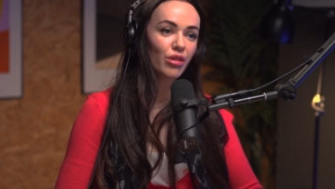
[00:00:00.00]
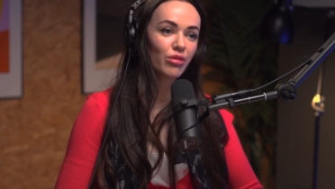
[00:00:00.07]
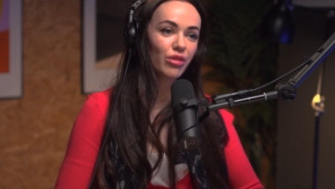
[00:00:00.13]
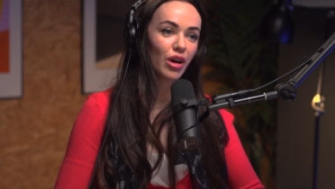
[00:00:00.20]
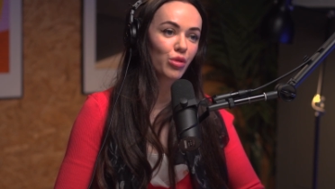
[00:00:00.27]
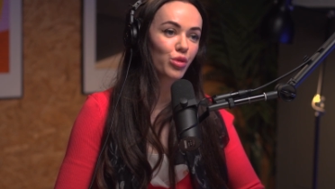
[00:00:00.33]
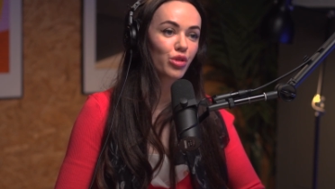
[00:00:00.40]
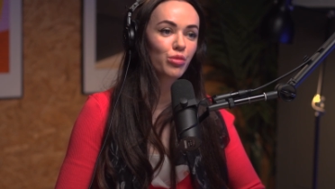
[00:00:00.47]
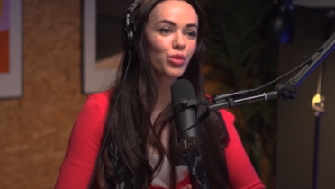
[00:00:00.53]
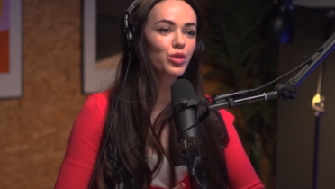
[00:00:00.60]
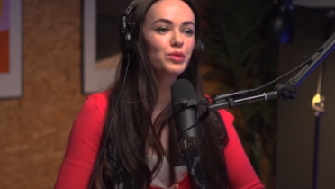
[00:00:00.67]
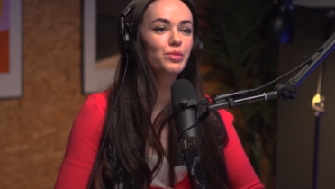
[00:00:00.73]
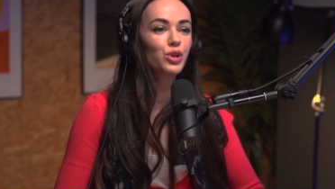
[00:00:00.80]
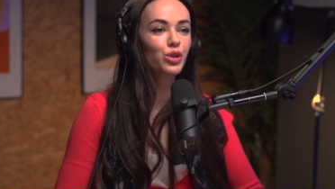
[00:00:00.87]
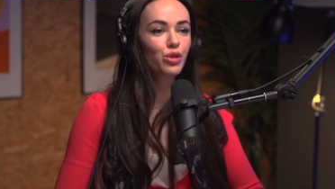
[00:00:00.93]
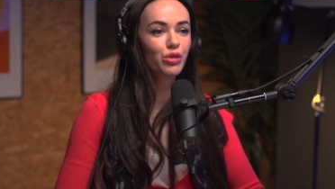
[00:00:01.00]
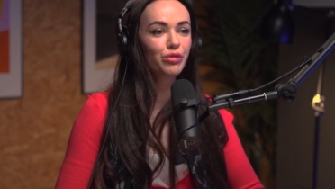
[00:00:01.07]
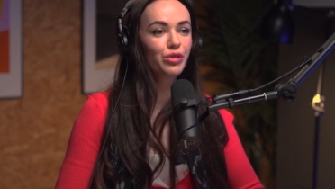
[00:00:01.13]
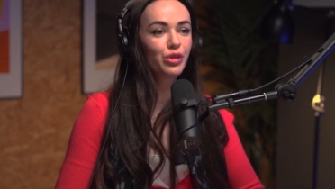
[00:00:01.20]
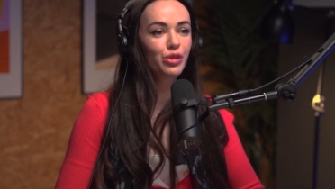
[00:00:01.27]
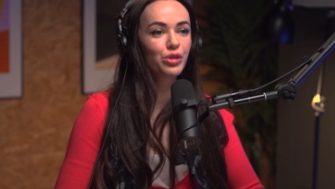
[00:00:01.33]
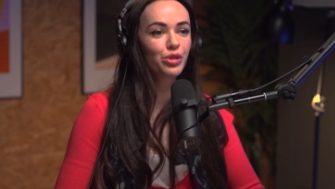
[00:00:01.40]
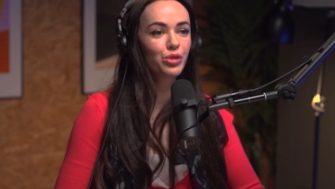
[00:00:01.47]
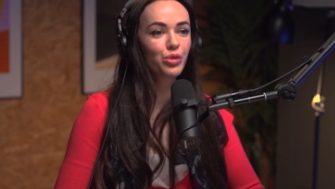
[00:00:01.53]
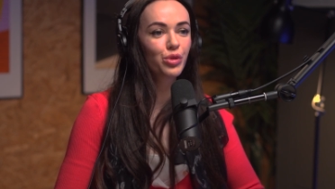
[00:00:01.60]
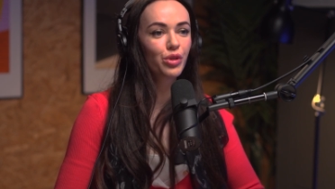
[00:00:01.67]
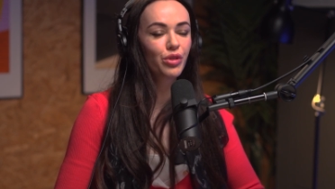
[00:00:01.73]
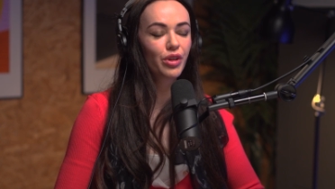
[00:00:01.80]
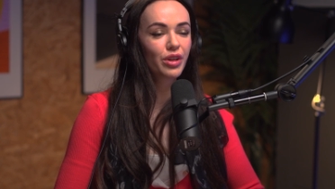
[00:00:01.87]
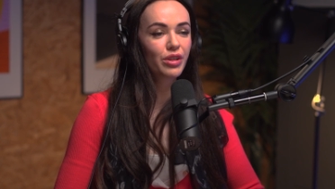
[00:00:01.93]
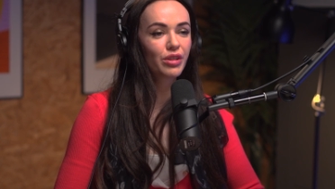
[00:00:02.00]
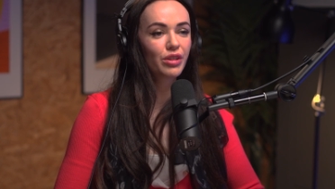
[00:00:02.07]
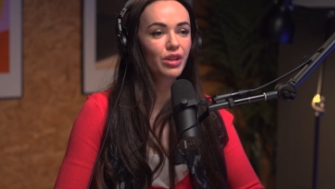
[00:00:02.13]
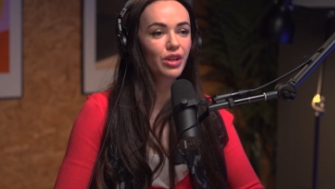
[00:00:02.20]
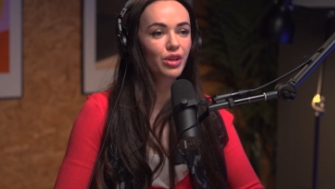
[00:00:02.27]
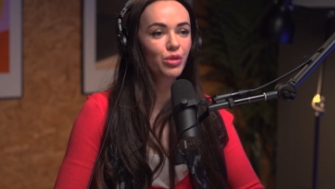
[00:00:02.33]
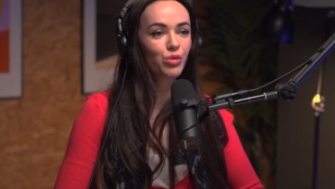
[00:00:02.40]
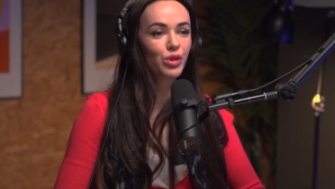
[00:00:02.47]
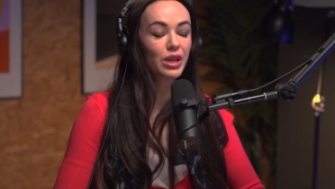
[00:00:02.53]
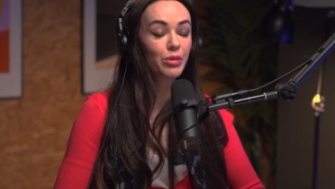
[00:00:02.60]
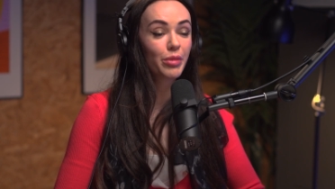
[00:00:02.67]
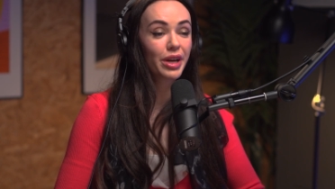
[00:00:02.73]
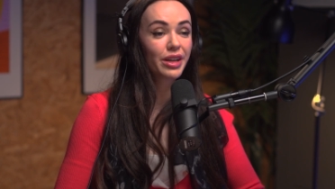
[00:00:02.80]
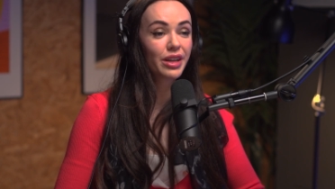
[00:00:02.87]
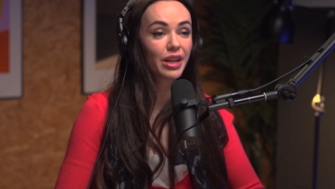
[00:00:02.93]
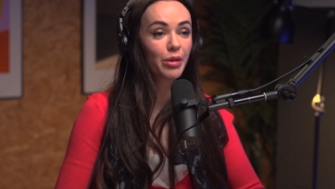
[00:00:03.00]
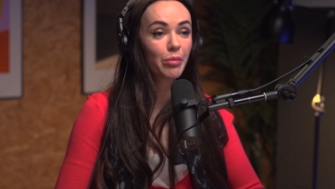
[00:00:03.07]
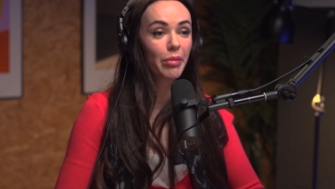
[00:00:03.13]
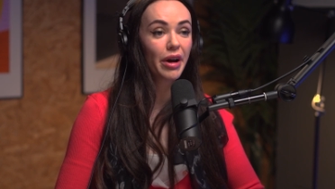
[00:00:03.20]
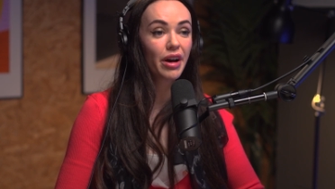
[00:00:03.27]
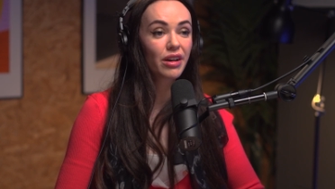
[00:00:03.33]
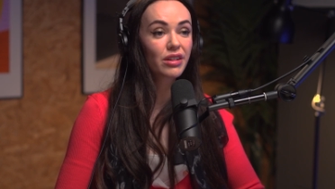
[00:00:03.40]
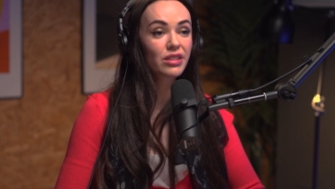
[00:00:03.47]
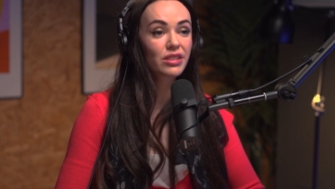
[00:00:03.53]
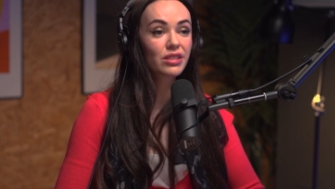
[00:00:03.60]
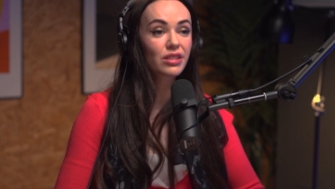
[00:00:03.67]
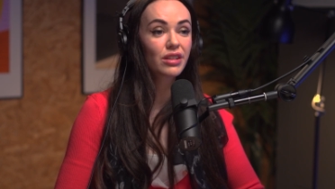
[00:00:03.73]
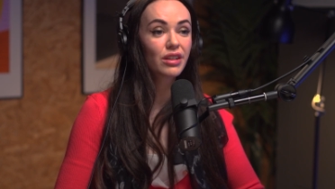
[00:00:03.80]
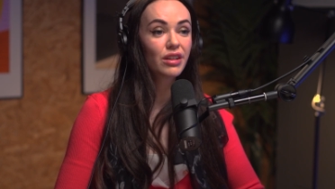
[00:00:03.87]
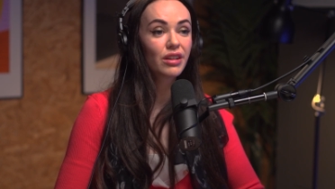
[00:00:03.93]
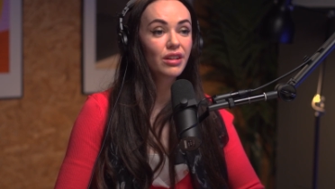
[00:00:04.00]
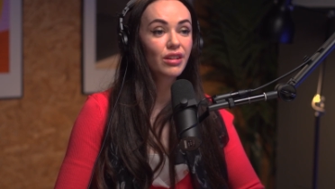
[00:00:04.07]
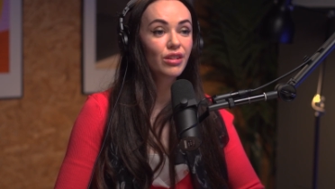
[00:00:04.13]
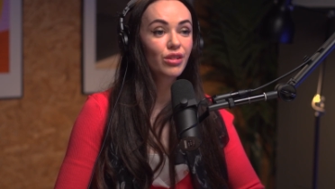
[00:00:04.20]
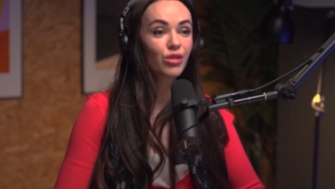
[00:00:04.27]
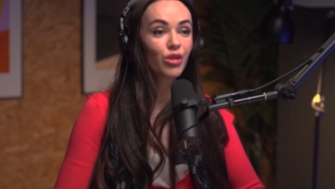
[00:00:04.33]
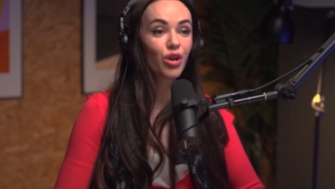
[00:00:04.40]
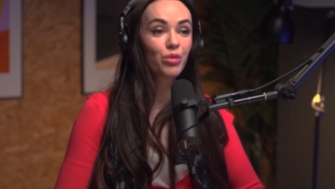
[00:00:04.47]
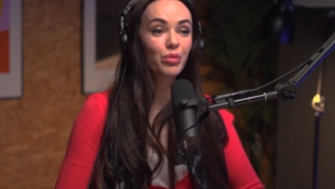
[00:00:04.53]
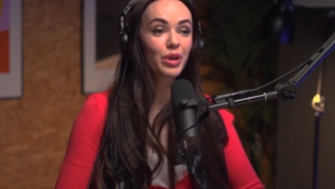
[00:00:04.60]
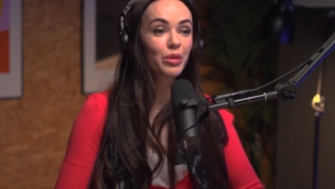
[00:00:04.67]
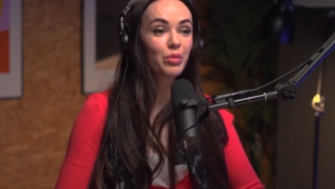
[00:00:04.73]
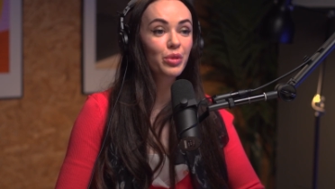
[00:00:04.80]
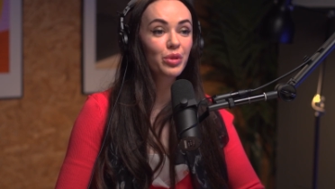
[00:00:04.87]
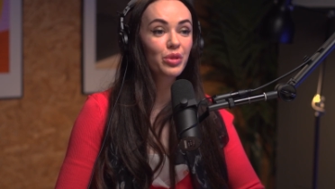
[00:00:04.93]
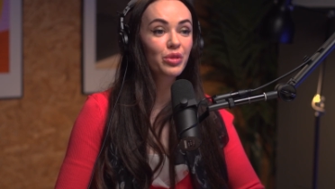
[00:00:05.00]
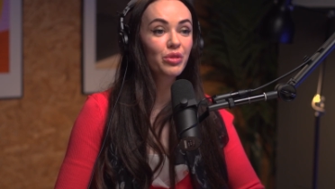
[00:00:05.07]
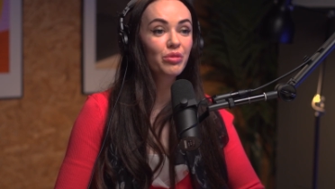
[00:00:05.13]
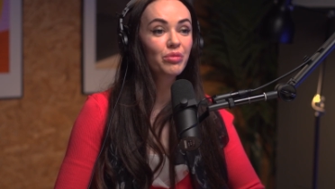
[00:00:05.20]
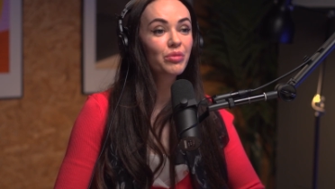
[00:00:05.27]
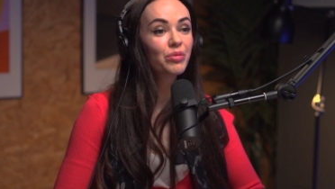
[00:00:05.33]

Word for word: felt were the most beautiful or that you know really made an impact on people